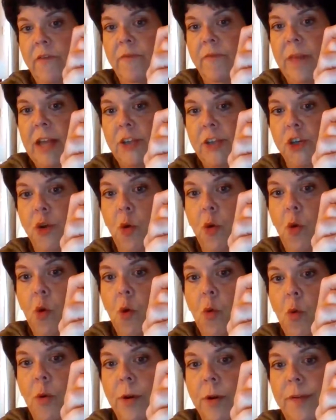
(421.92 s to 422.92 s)
Magical
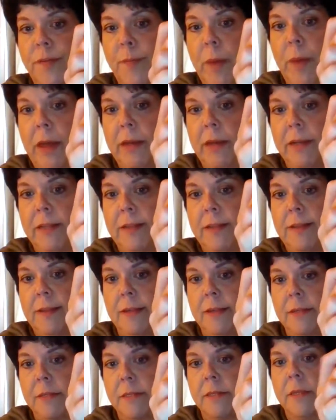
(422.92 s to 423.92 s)

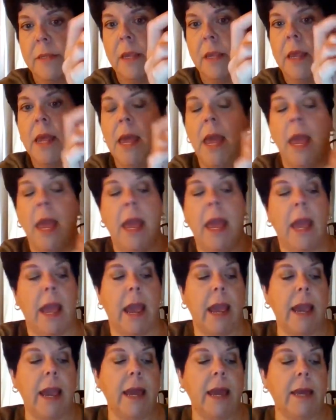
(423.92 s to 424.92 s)
Correspondences.
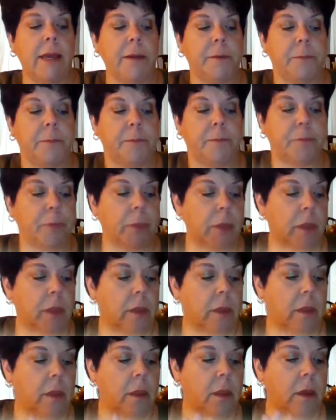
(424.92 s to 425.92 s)
And
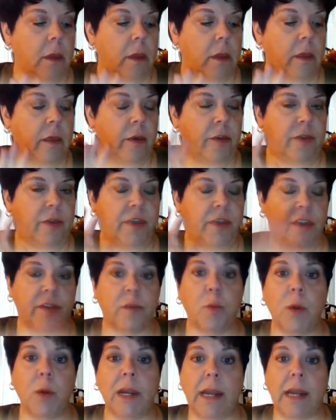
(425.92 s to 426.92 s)
this
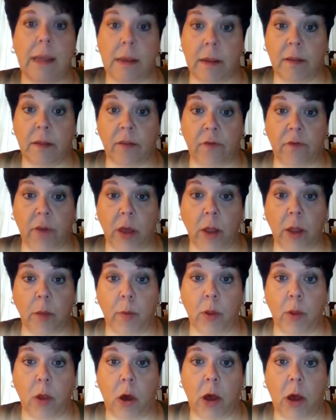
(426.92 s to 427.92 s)
one is
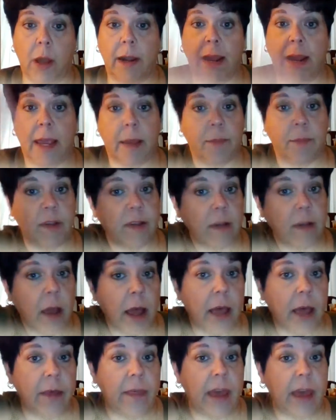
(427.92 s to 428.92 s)
available on
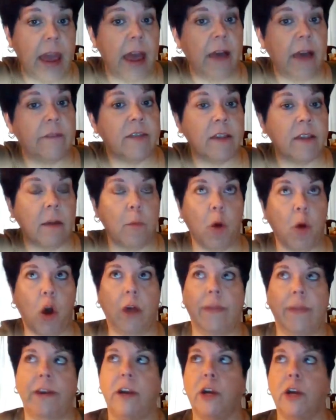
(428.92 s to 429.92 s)
Amazon. They have some
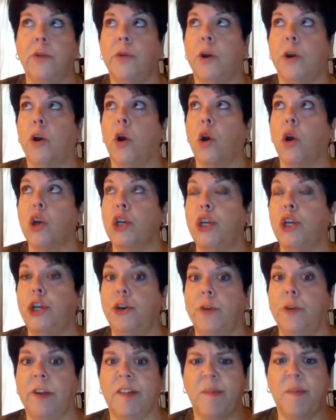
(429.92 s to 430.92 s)
on there that aren't too
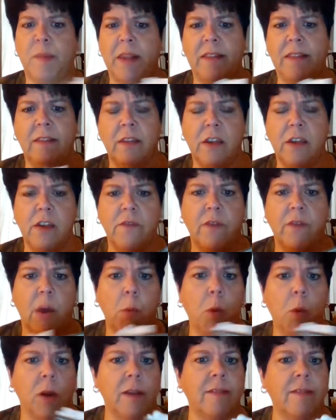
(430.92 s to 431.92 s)
expensive. I
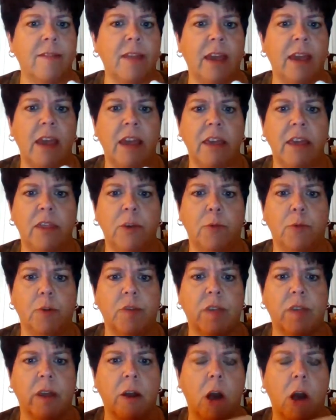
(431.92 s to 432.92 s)
want to say there was
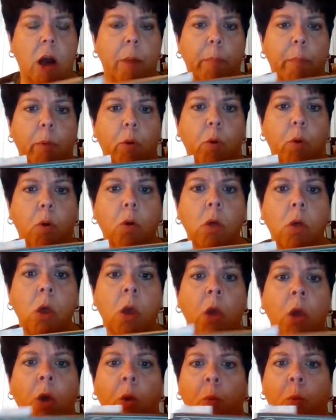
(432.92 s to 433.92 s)
a couple,
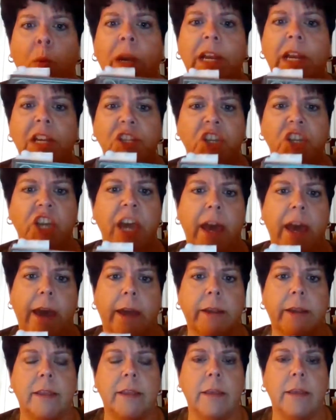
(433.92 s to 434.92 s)
when I
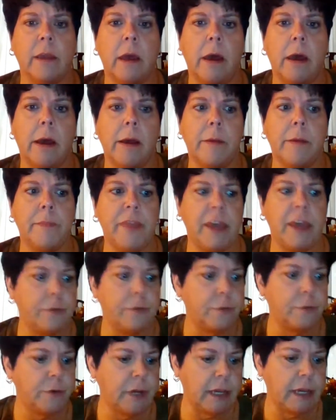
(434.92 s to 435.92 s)
checked the
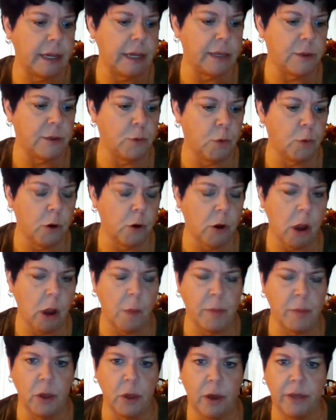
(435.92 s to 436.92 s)
other day, there were a
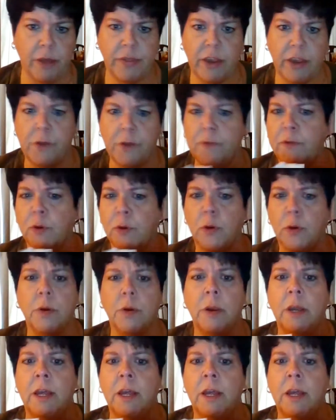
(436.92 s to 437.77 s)
couple on there for